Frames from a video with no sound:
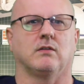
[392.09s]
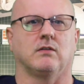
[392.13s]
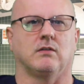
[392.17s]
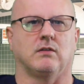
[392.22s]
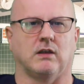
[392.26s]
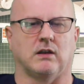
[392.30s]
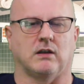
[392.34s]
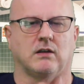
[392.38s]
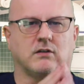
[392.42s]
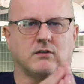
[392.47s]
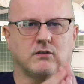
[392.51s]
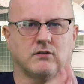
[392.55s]

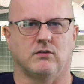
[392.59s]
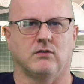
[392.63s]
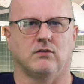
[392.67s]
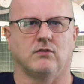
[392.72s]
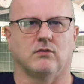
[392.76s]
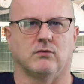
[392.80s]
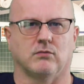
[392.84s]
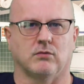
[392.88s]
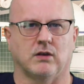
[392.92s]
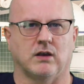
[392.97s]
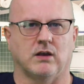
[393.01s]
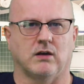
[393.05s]
Then it's to
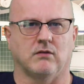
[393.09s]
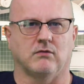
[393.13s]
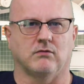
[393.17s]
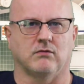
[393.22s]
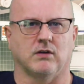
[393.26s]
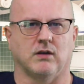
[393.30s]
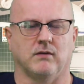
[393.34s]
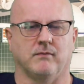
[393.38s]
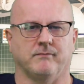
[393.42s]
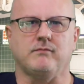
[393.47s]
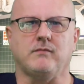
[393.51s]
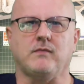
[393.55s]
the
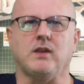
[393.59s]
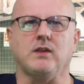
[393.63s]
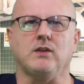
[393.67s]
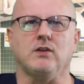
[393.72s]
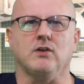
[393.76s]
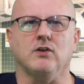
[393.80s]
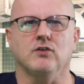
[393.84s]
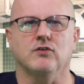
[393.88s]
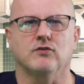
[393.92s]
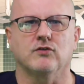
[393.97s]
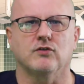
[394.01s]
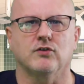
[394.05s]
recovery.
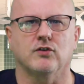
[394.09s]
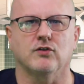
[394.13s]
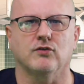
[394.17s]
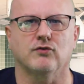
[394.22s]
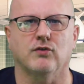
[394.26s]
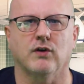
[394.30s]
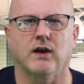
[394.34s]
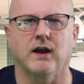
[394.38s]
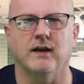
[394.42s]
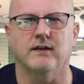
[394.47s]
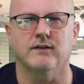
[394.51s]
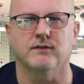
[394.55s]
So you're
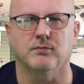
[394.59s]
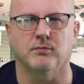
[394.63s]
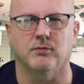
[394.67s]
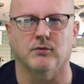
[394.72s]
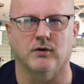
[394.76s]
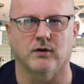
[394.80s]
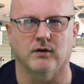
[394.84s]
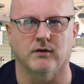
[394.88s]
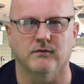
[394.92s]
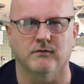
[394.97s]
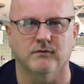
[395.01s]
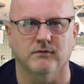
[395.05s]

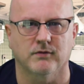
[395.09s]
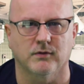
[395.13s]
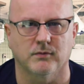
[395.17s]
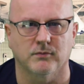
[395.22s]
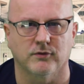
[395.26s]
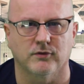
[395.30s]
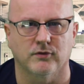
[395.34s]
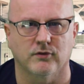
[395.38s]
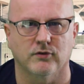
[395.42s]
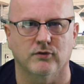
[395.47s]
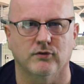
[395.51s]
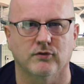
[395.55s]
transported from
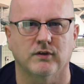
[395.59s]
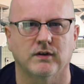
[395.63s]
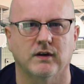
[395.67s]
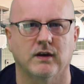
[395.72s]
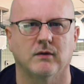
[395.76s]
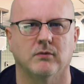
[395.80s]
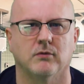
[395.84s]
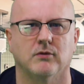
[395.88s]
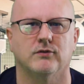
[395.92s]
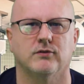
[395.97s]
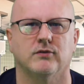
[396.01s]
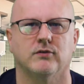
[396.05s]
surgery
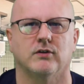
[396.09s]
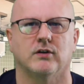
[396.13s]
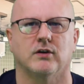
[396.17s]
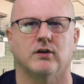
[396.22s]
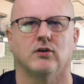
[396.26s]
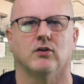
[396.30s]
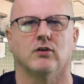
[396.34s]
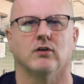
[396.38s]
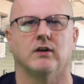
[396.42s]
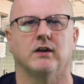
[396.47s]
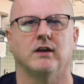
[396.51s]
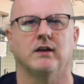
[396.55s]
table to the
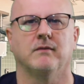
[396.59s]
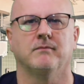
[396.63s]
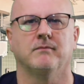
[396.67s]
gurney